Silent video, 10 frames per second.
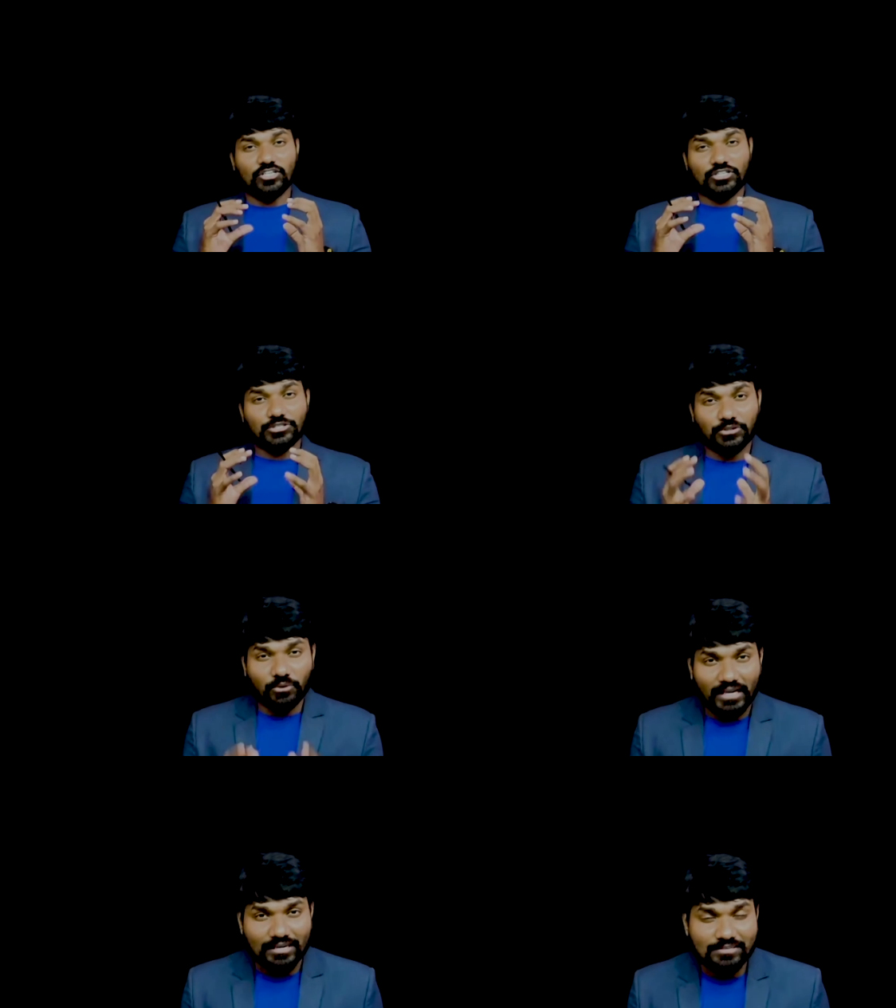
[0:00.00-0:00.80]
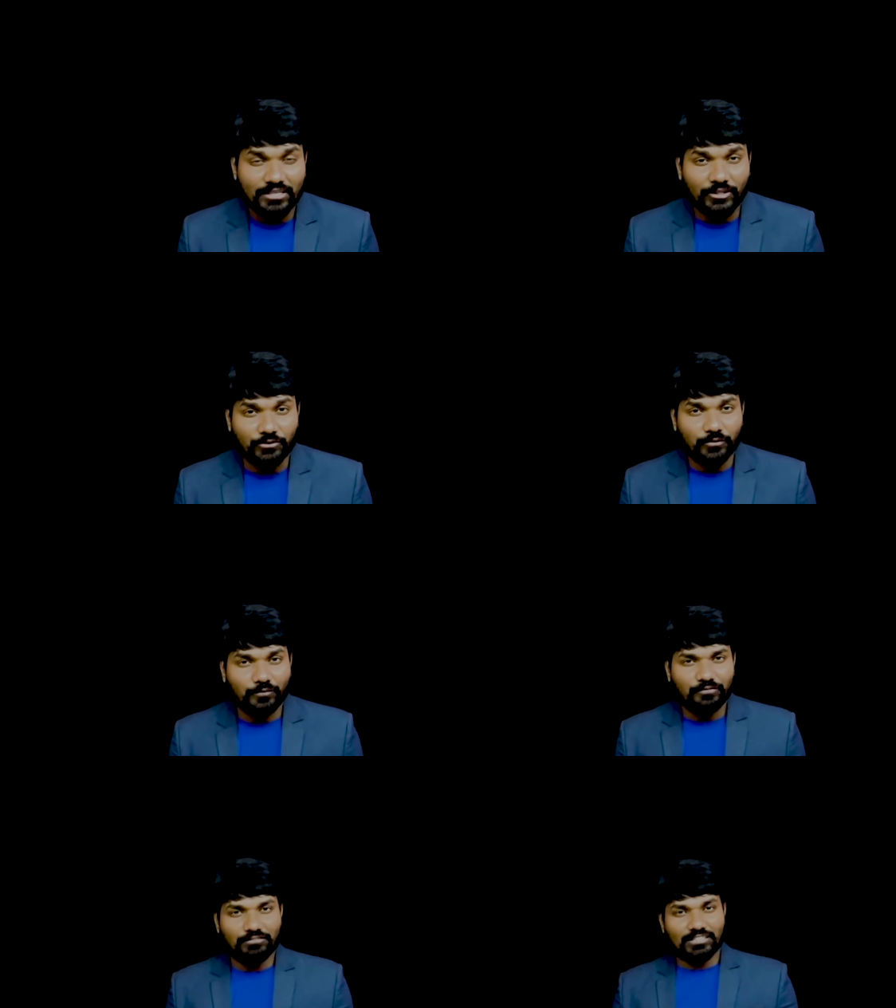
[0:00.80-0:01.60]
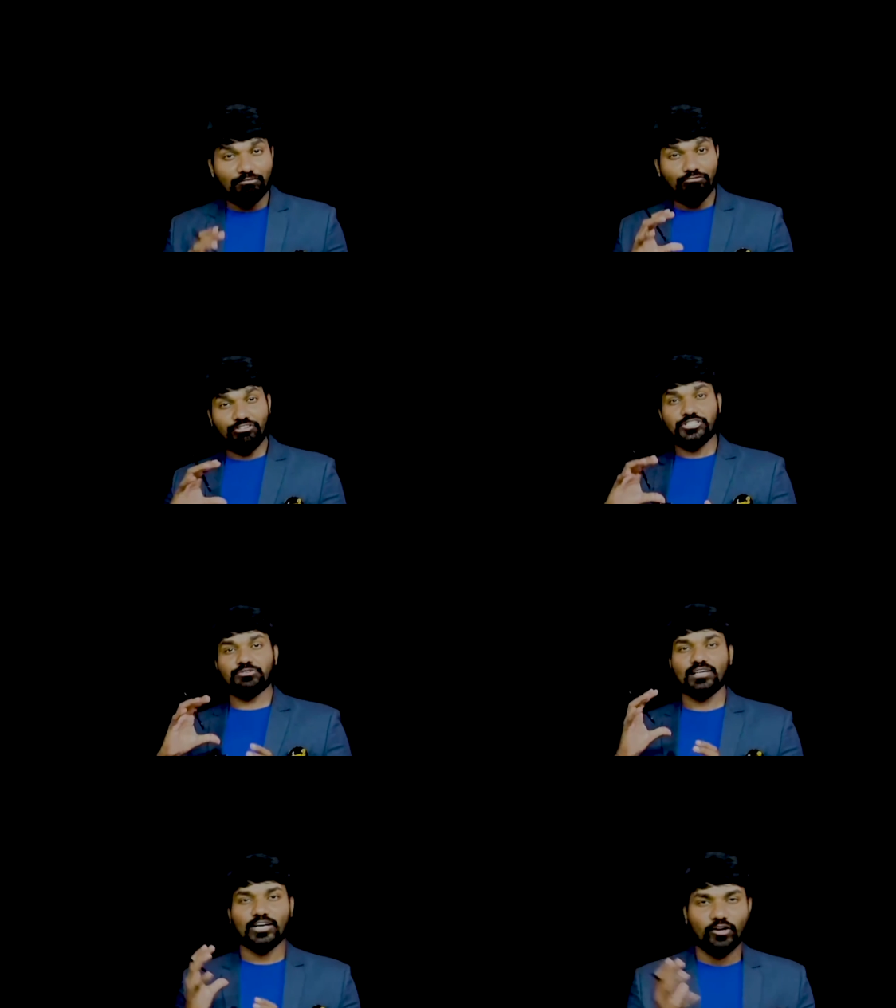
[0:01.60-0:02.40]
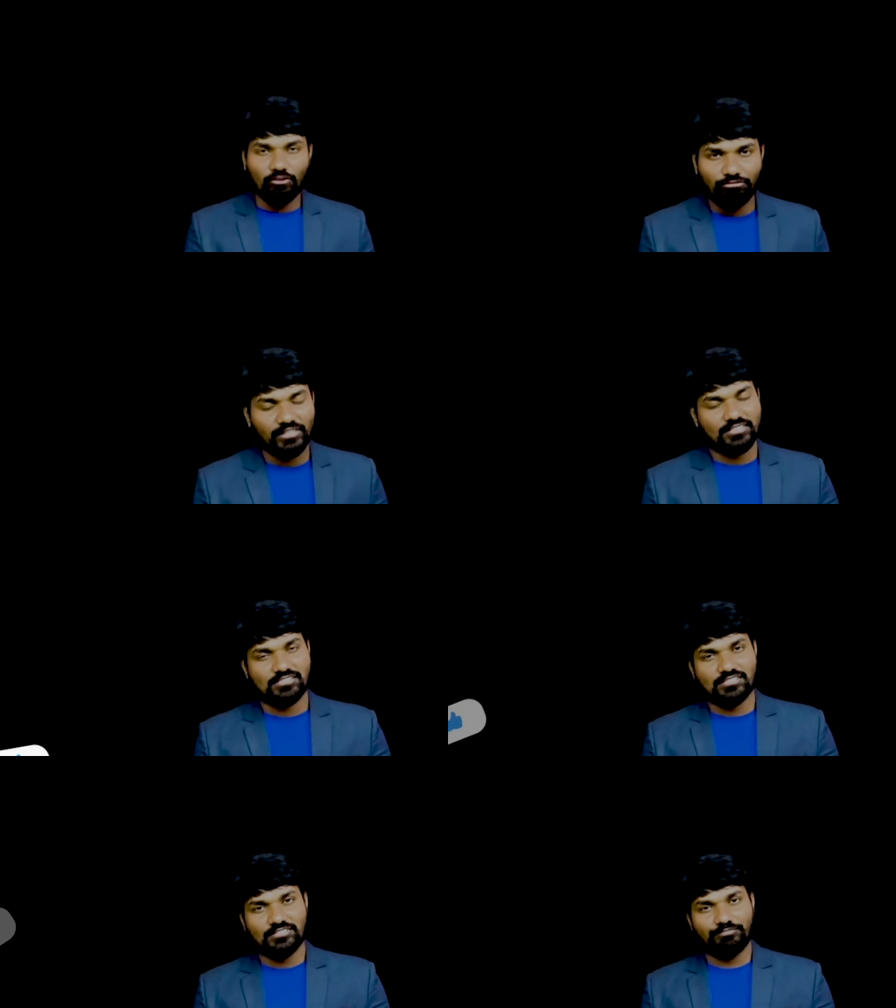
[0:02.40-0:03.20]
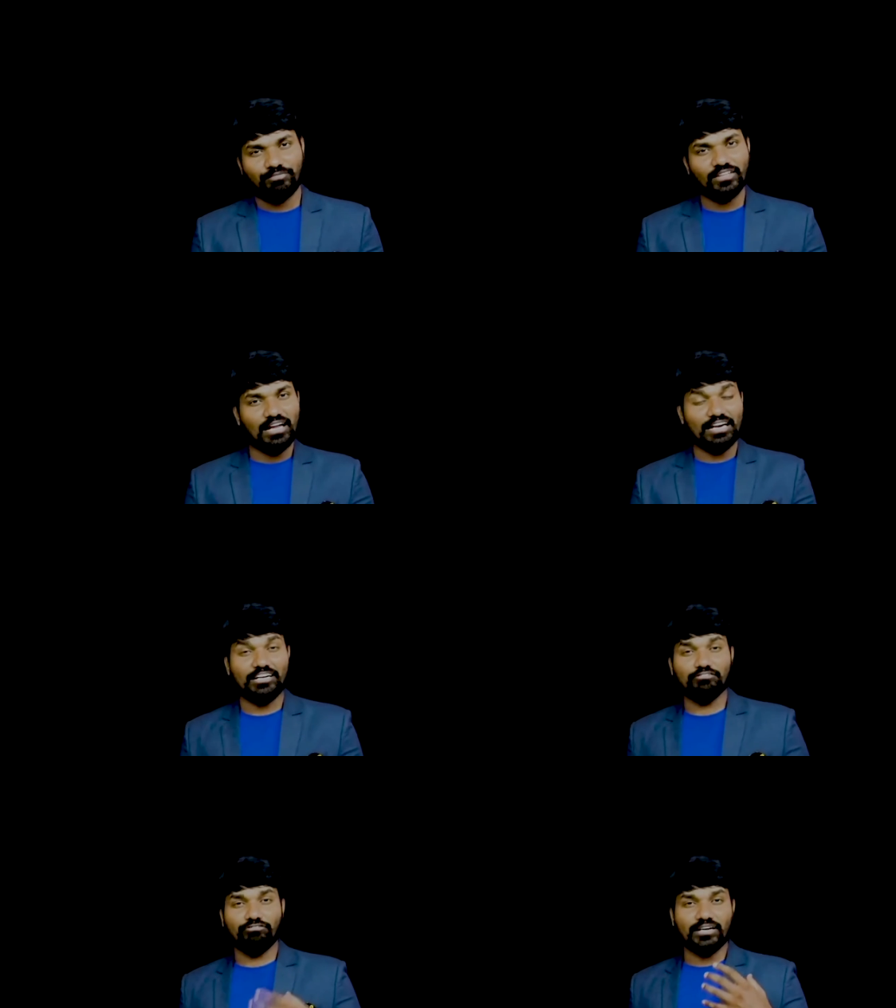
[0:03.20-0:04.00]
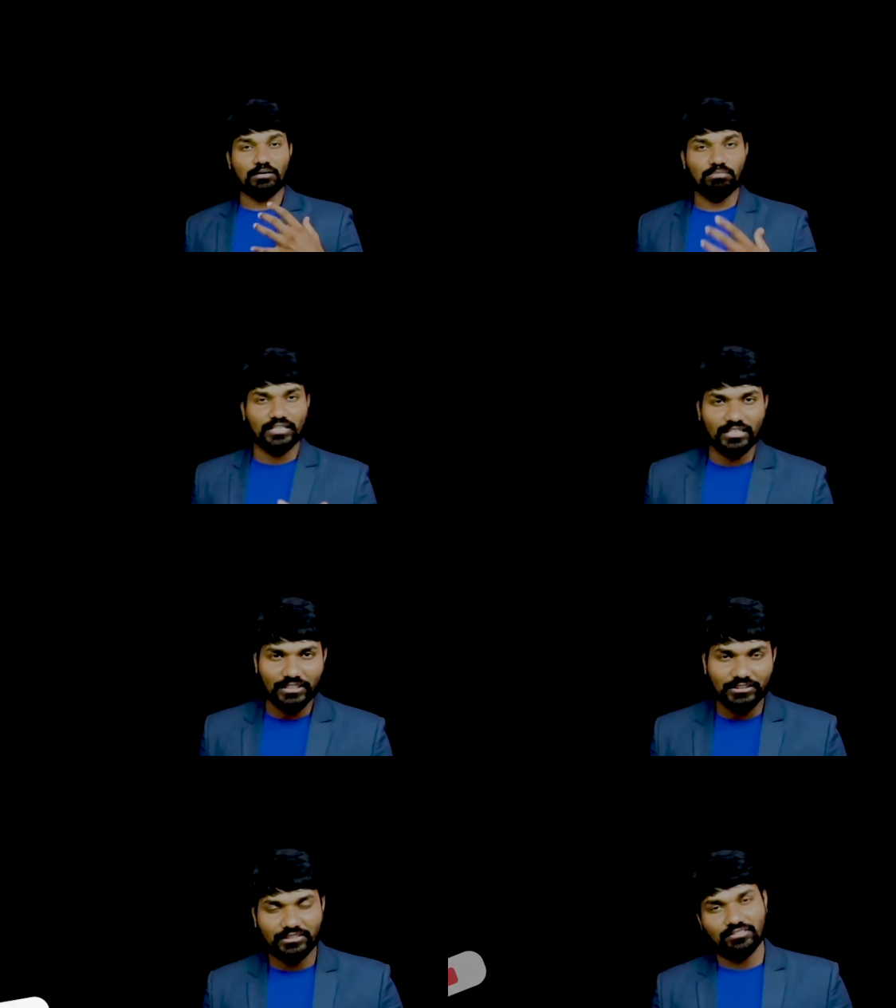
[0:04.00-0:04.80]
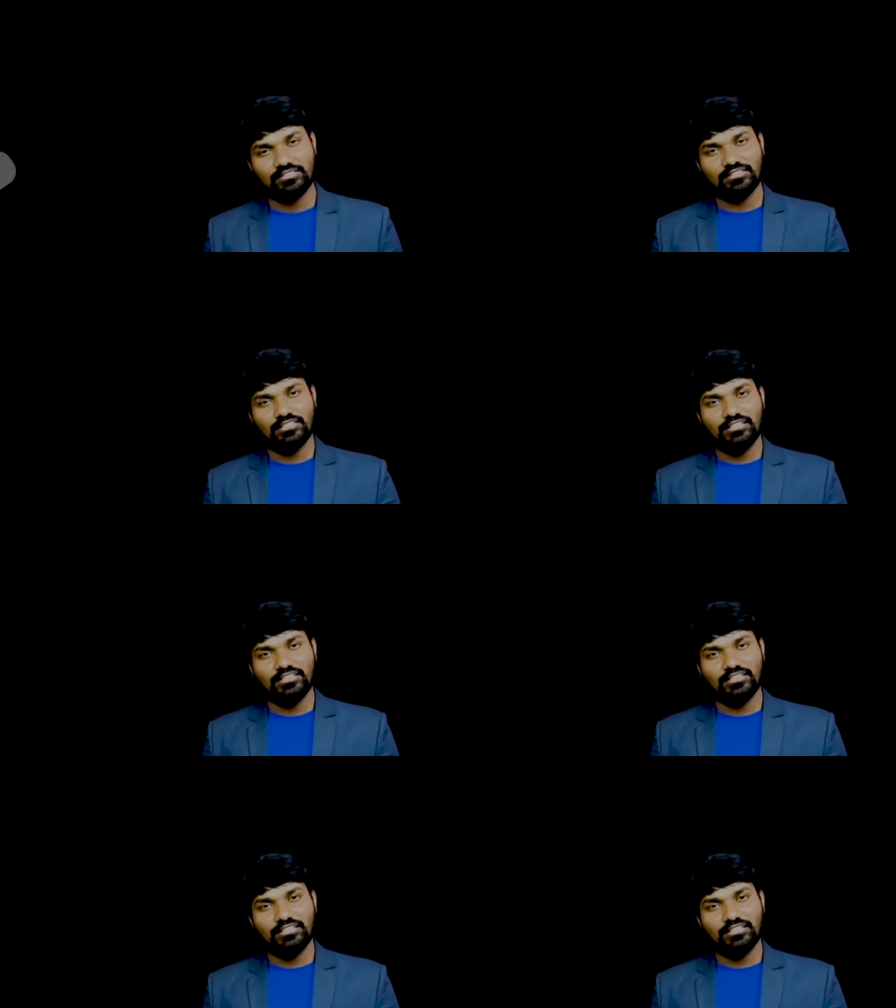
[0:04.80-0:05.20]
showcasing you with the visual graphics and different applications.